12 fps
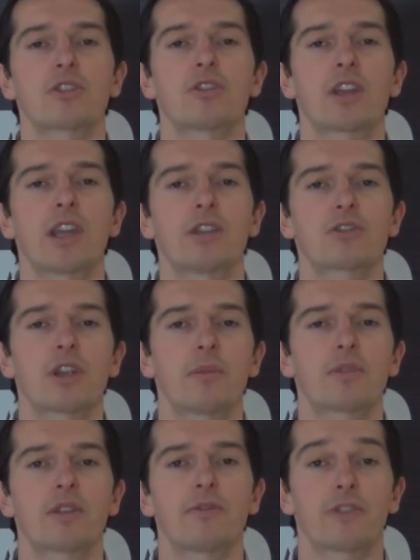a tricky
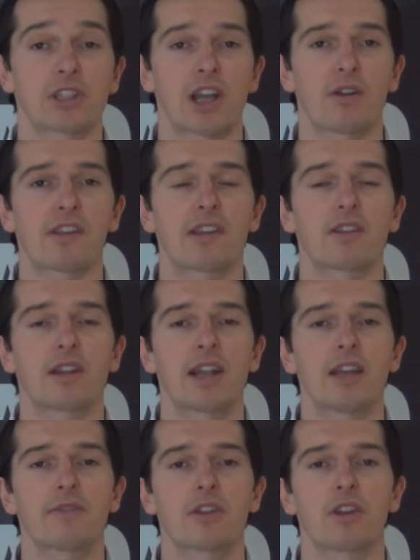trip for Chelsea to
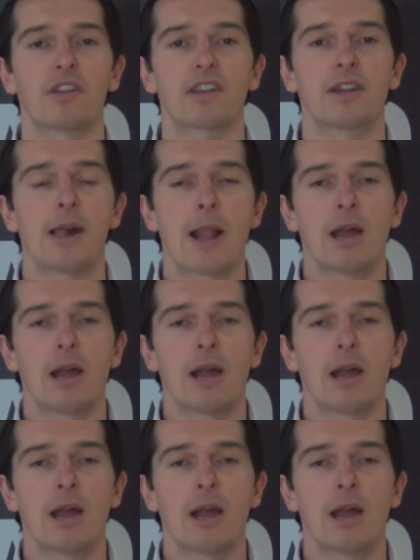Leverkusen.